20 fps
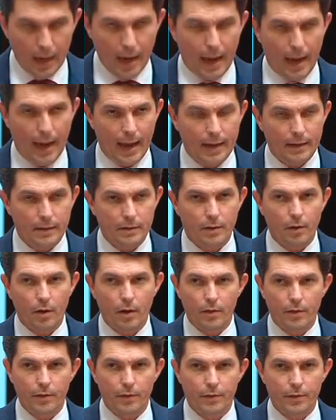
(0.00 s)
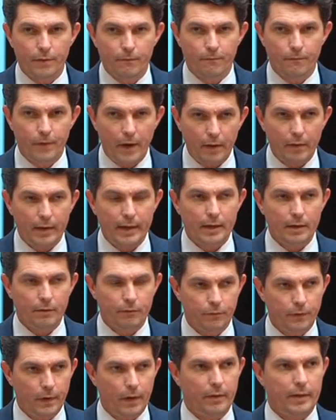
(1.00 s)
And very,
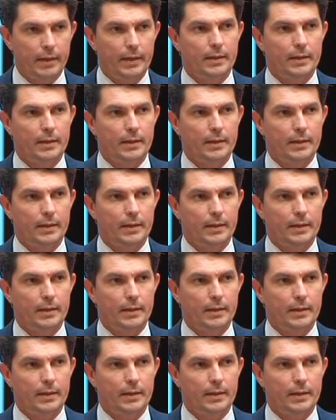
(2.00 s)
very